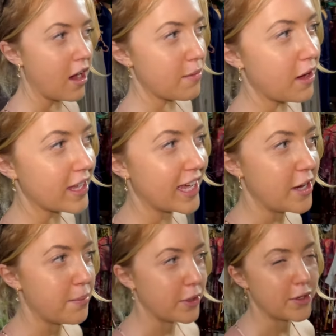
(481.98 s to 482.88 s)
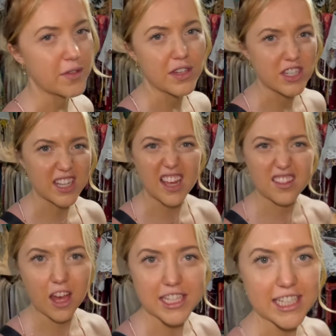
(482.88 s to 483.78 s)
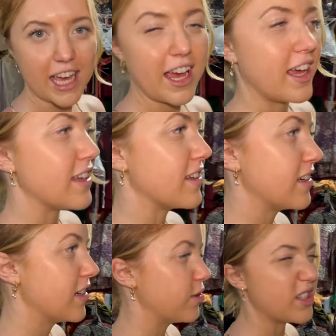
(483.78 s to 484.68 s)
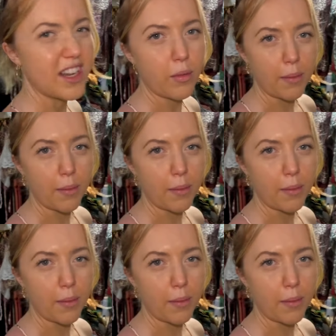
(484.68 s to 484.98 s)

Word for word: art market in Ubud. They're just like 30k, which is like